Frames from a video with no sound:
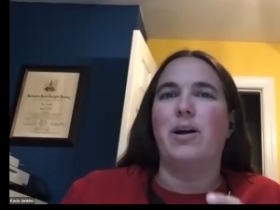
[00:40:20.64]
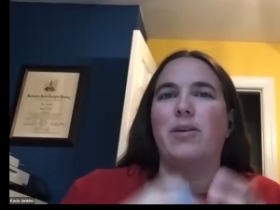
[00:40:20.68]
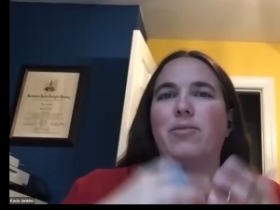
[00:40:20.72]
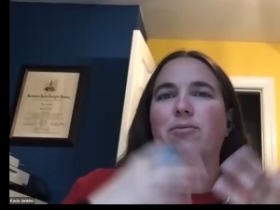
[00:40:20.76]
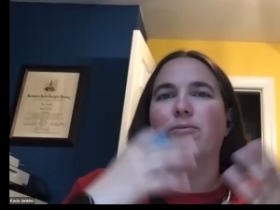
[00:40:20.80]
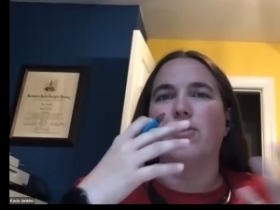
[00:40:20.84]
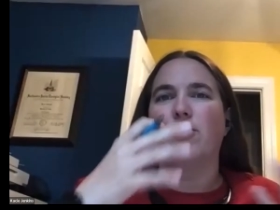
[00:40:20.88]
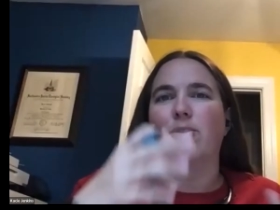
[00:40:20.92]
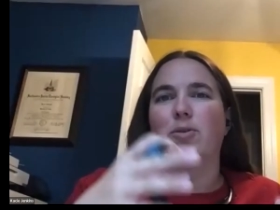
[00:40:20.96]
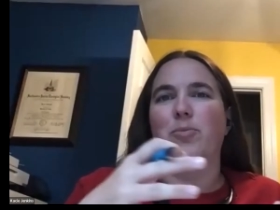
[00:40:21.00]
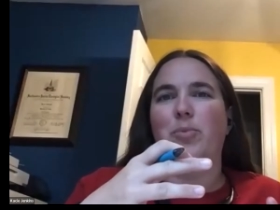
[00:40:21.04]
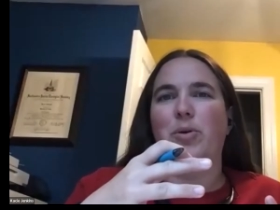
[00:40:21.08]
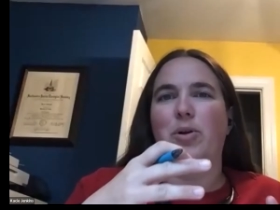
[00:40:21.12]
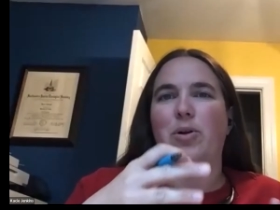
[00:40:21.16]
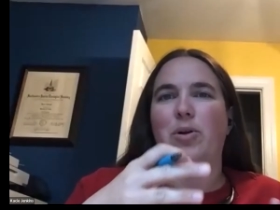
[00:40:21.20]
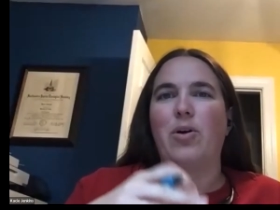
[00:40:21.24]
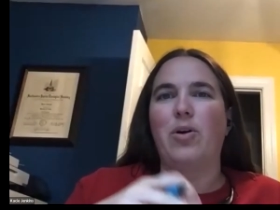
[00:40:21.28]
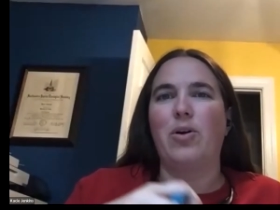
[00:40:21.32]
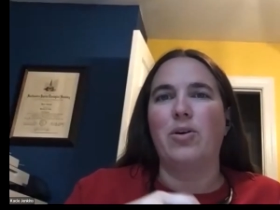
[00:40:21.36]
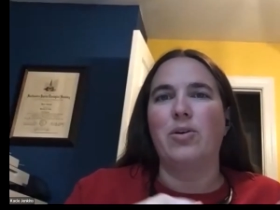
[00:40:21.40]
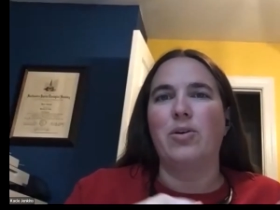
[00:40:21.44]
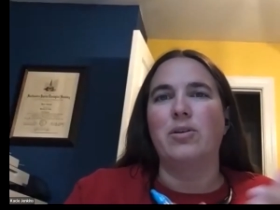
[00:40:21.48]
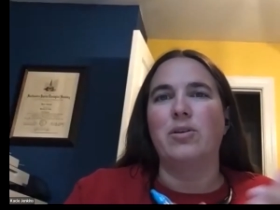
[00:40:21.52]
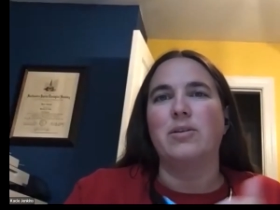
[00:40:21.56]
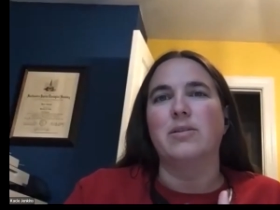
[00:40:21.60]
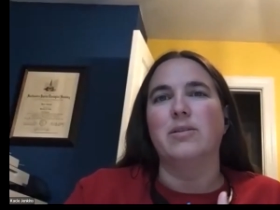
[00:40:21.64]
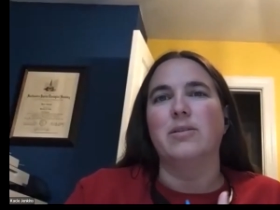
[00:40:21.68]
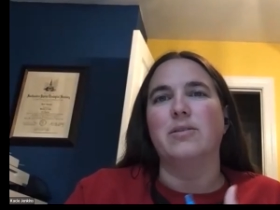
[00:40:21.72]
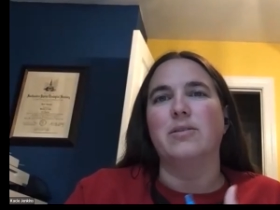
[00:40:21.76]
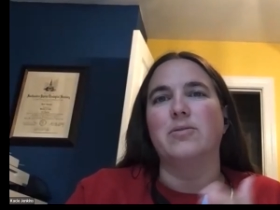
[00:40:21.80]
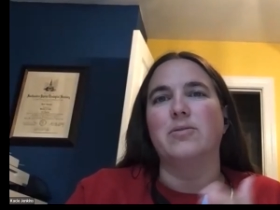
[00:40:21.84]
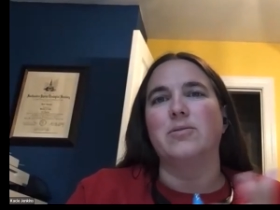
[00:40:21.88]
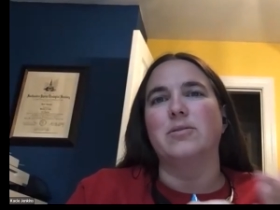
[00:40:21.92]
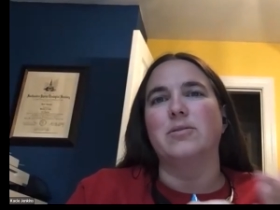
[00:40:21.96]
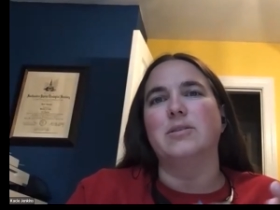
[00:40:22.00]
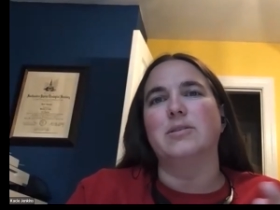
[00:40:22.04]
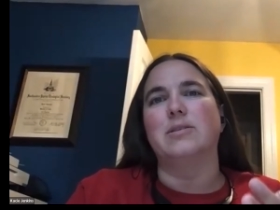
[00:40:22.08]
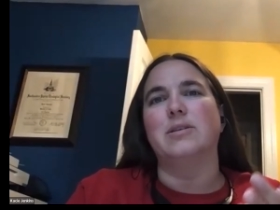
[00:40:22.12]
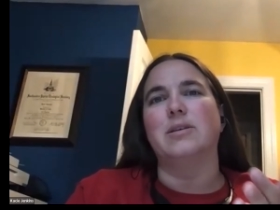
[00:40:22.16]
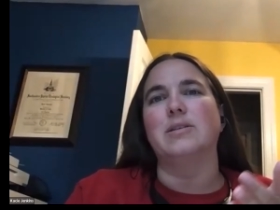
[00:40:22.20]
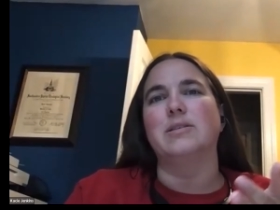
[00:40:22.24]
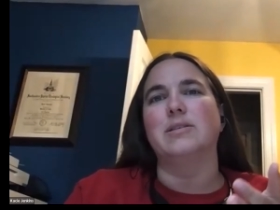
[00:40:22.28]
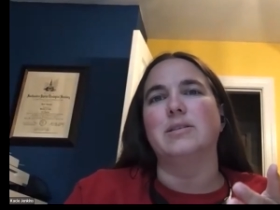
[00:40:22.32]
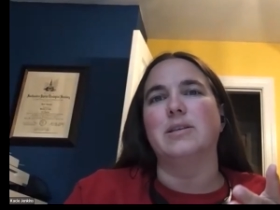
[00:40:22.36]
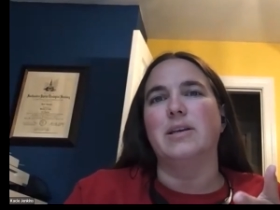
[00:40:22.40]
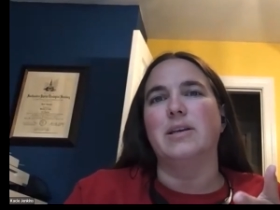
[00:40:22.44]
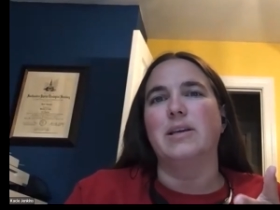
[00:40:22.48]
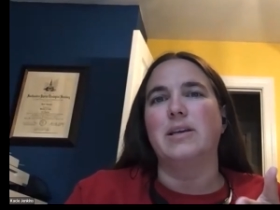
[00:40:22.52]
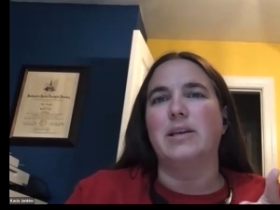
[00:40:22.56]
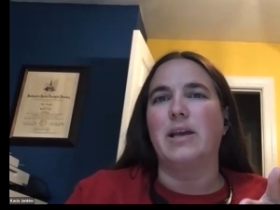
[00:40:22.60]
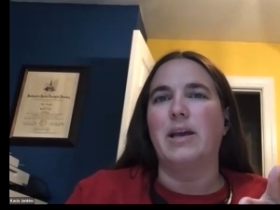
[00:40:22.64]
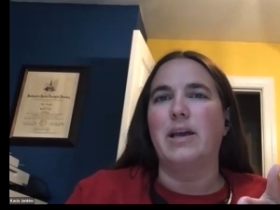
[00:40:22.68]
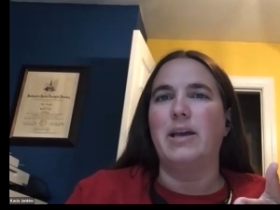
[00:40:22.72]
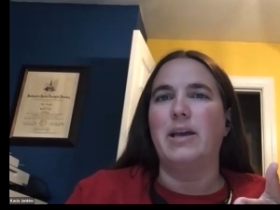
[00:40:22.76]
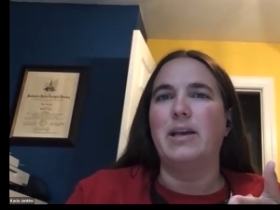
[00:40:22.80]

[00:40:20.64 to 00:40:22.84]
I wrote up a card. It literally says like,